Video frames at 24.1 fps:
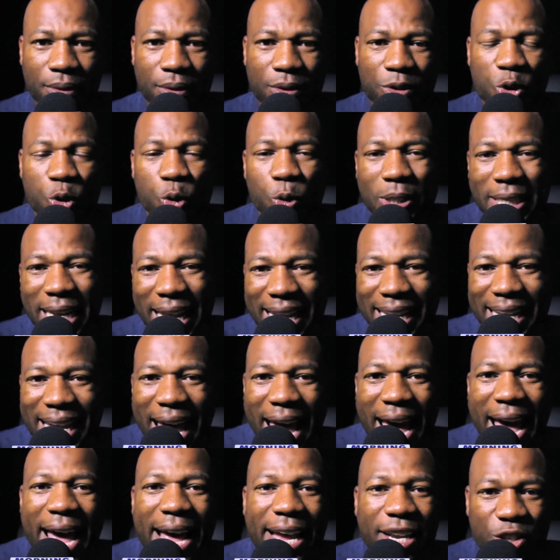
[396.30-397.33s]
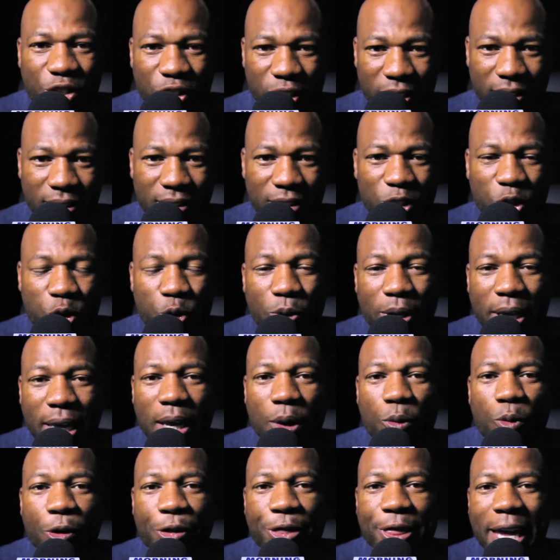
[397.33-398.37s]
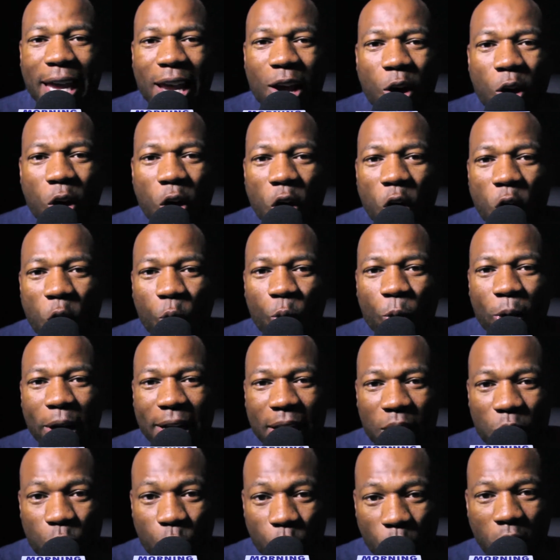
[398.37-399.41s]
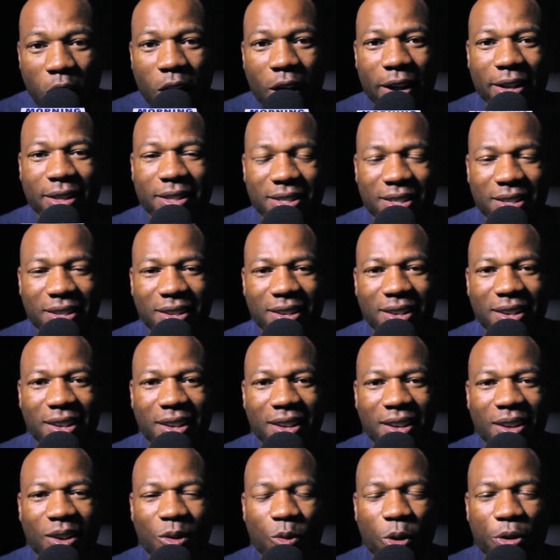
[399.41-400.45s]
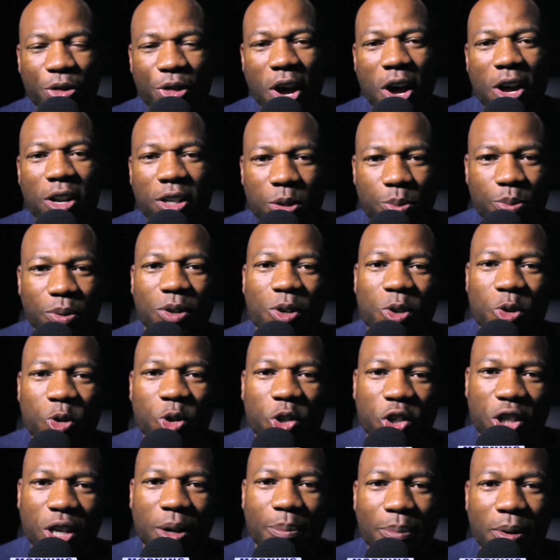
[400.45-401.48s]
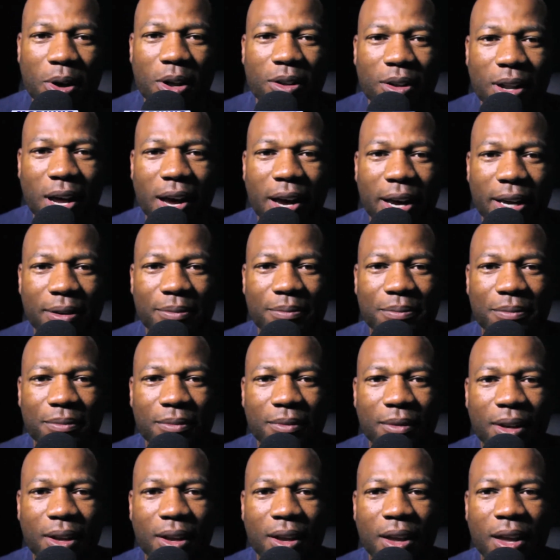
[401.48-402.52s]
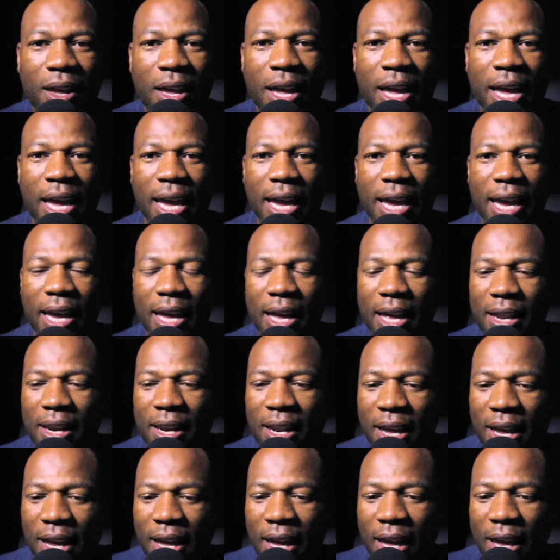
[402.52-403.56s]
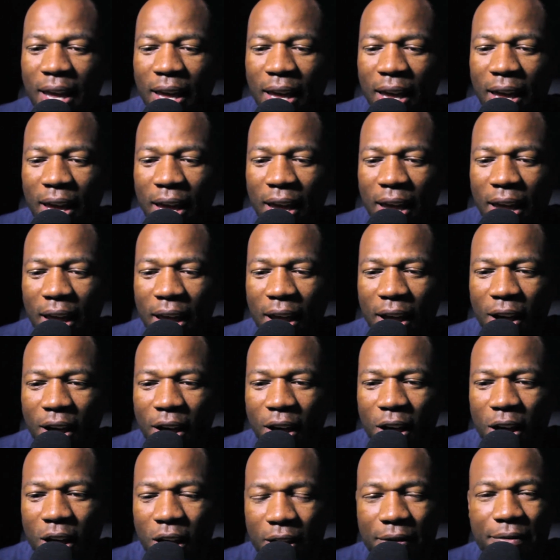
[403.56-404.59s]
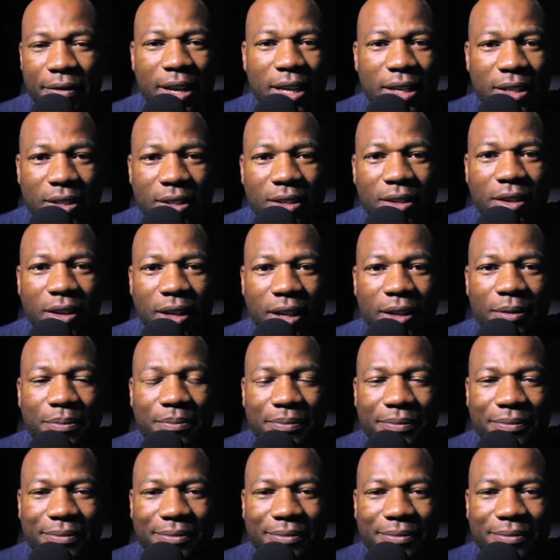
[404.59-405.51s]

to take action, to get what they already want with entrepreneurship online. And obviously,